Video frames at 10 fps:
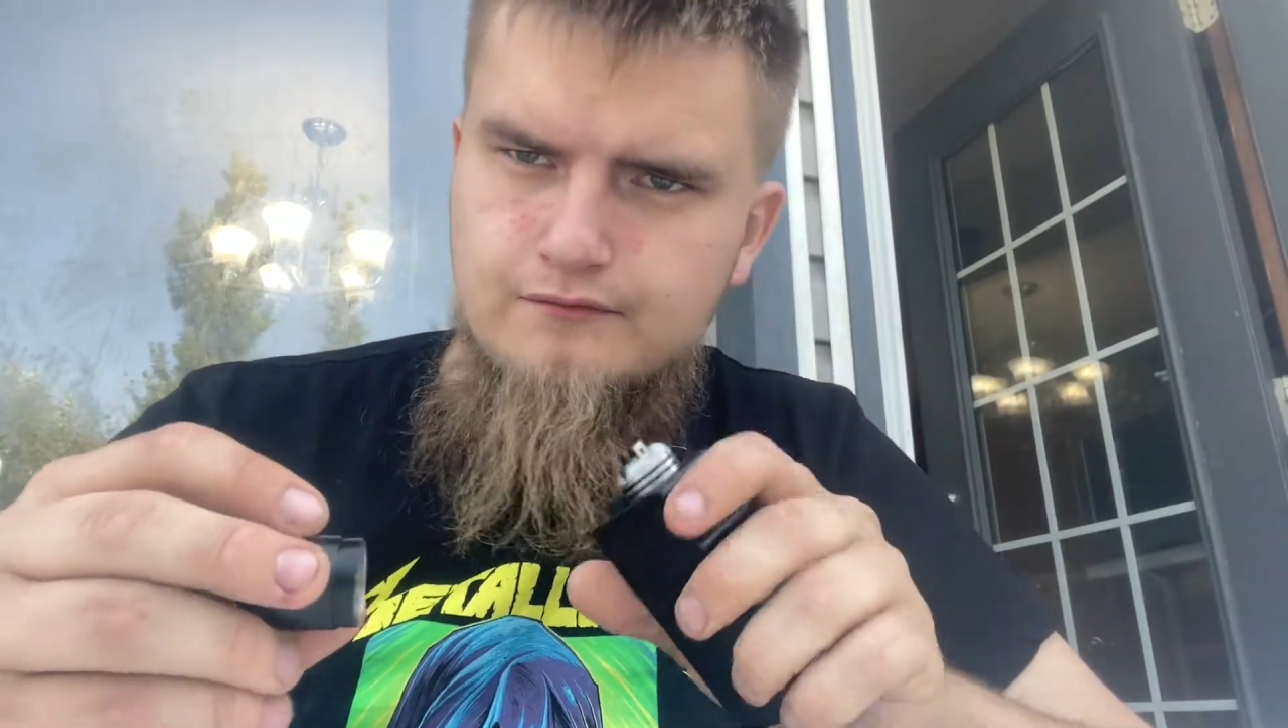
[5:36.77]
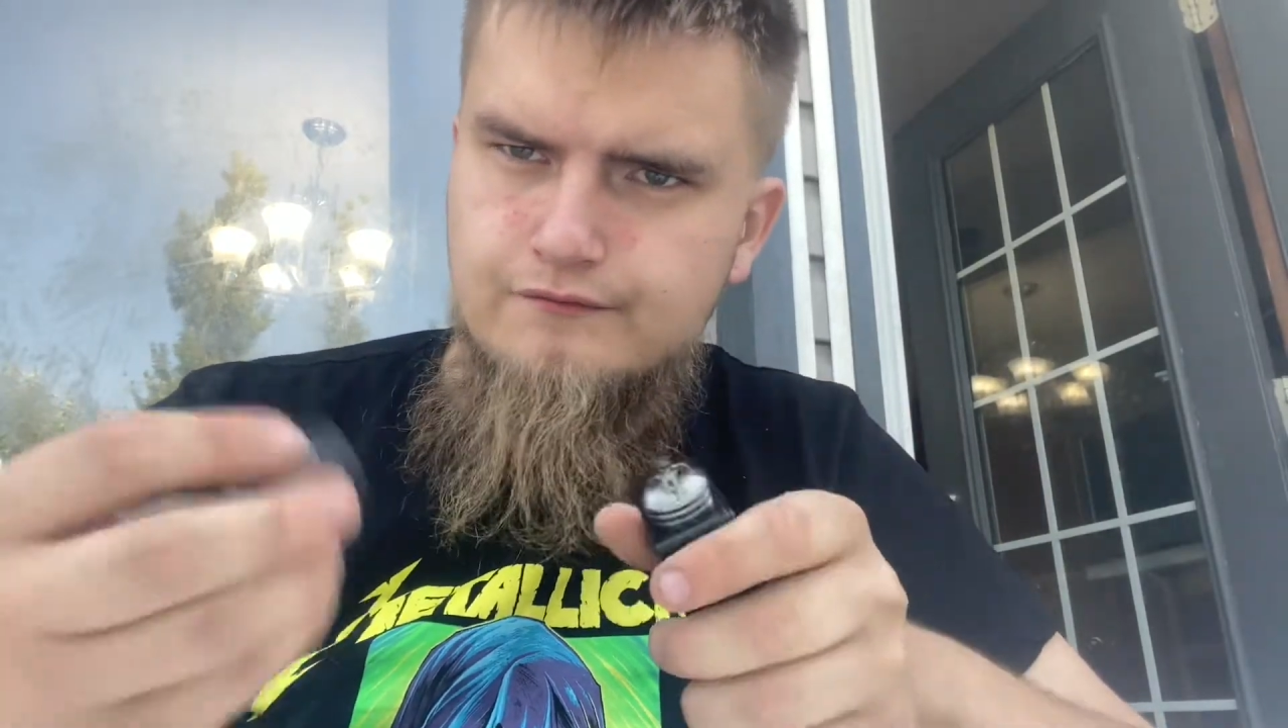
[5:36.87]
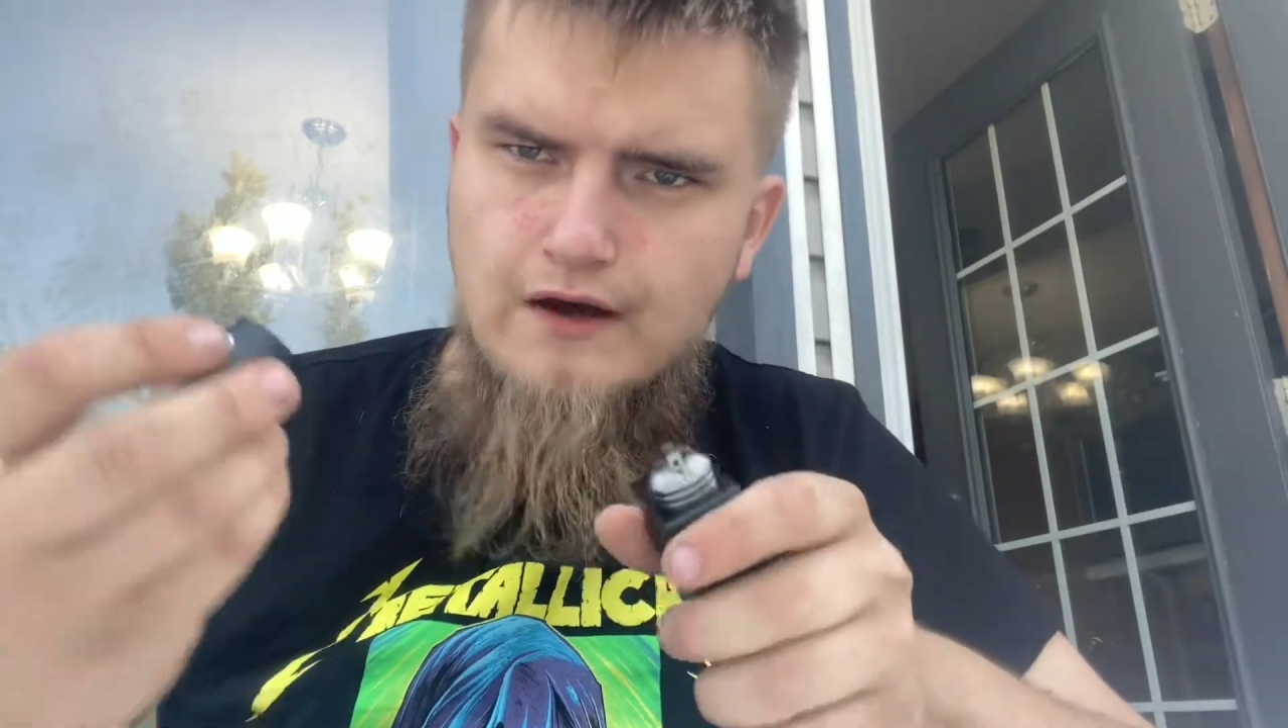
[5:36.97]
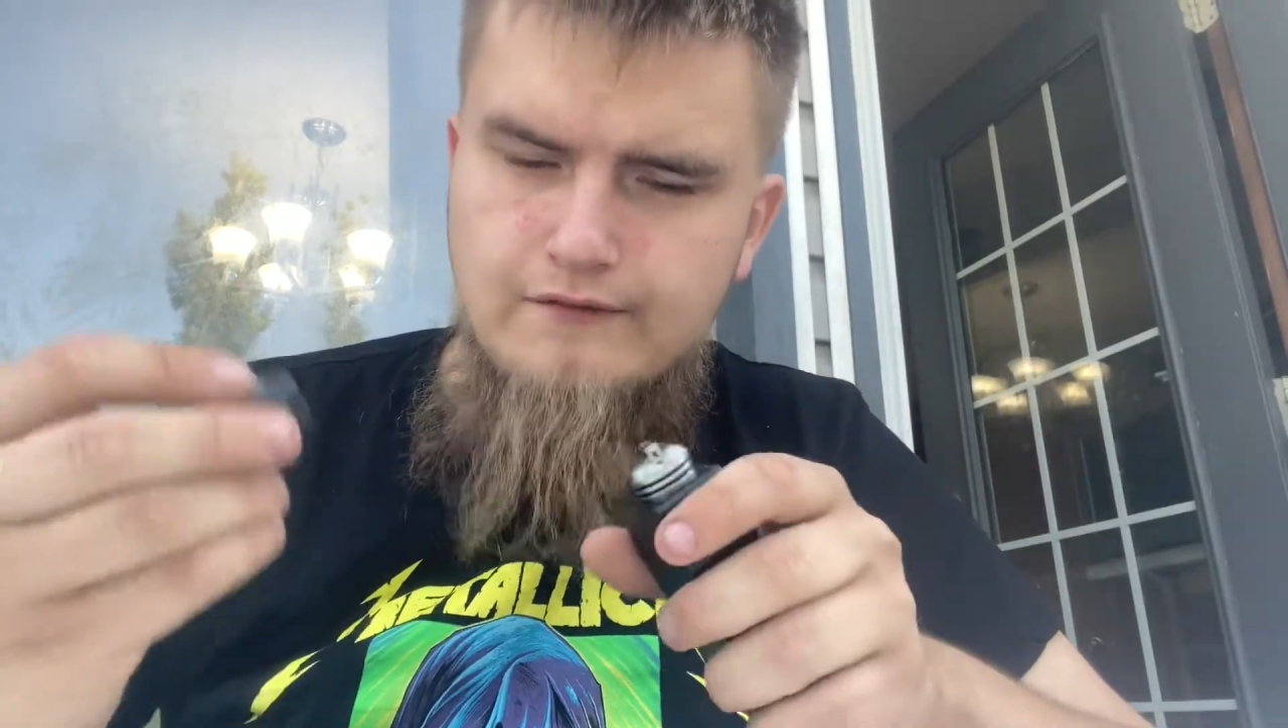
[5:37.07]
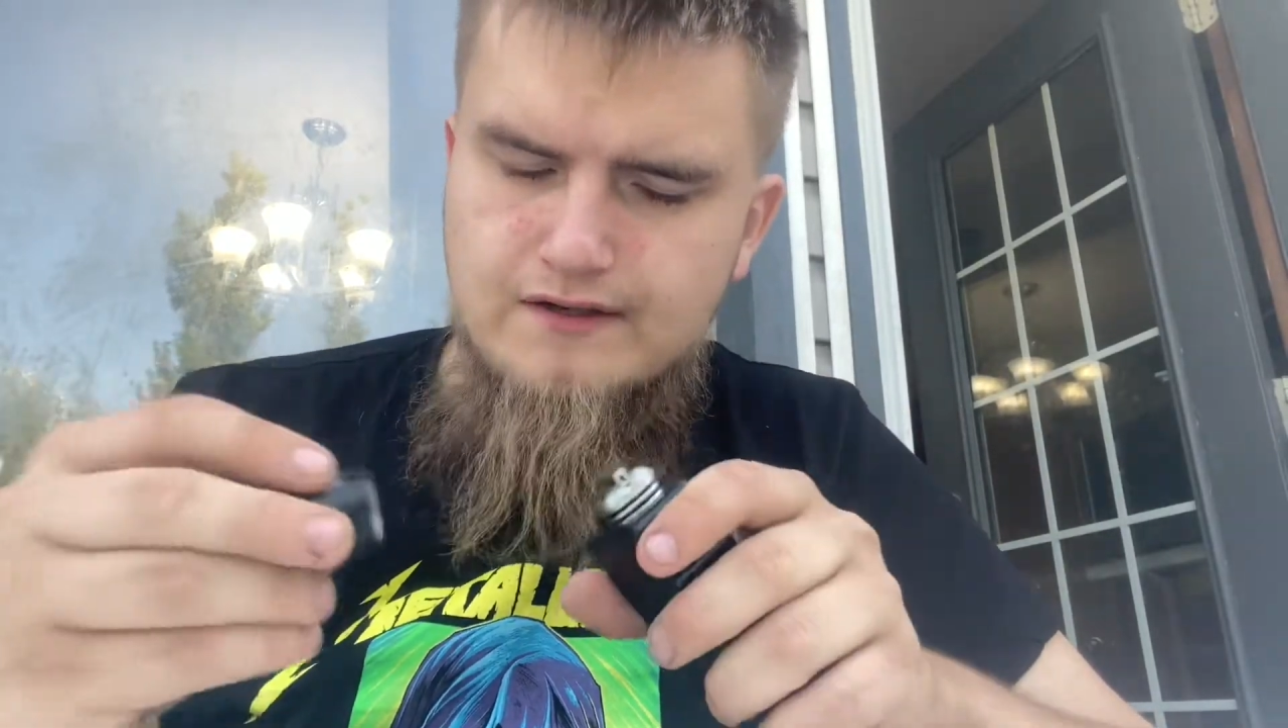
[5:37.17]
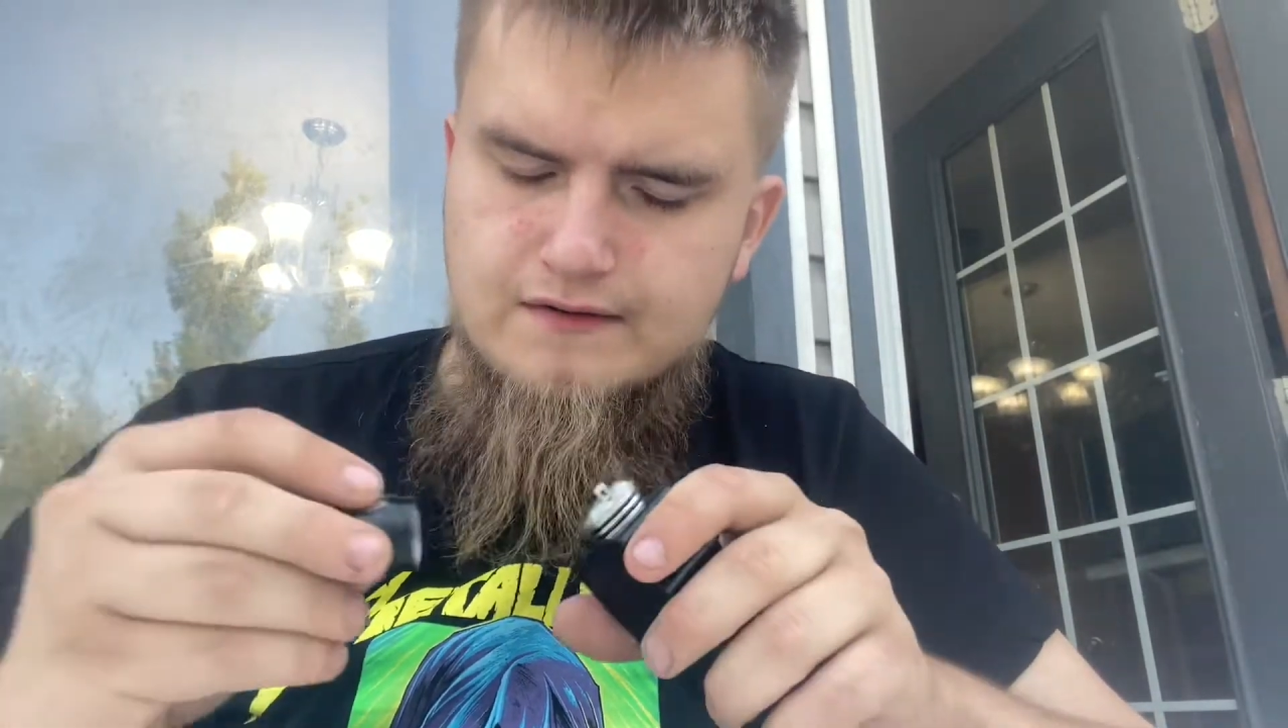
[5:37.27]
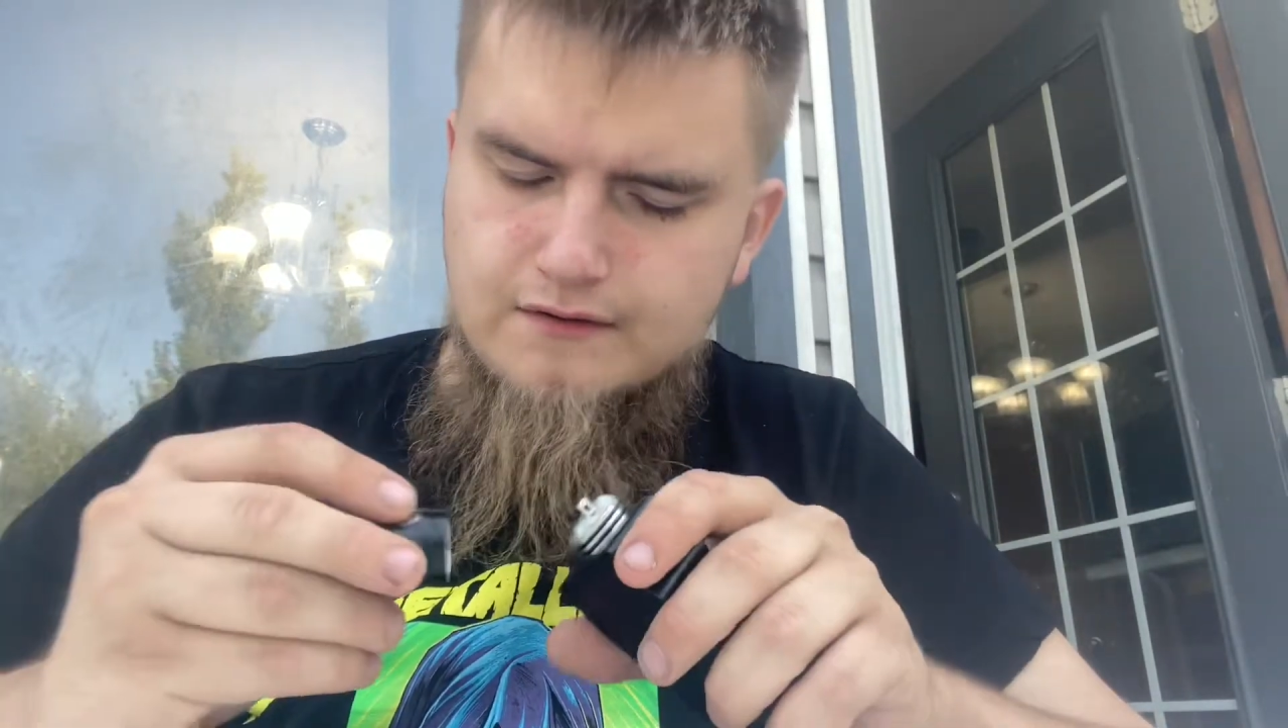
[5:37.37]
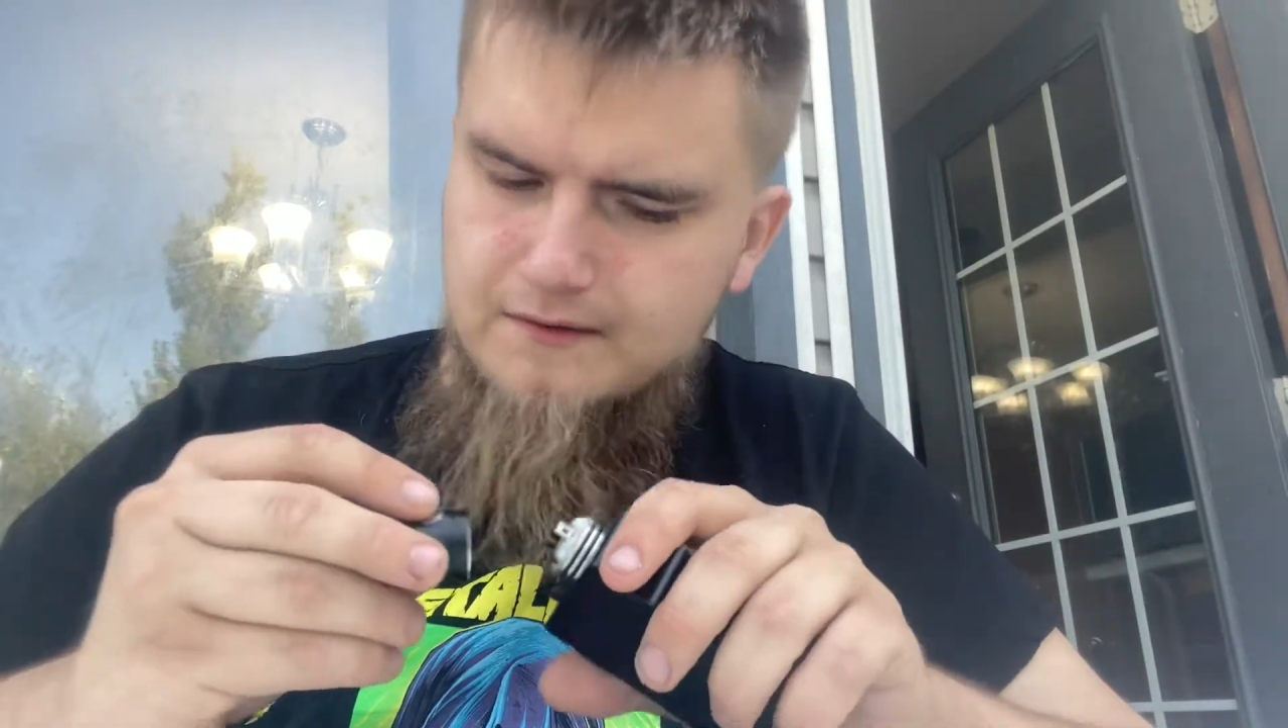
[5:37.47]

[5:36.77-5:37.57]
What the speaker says: 510's going to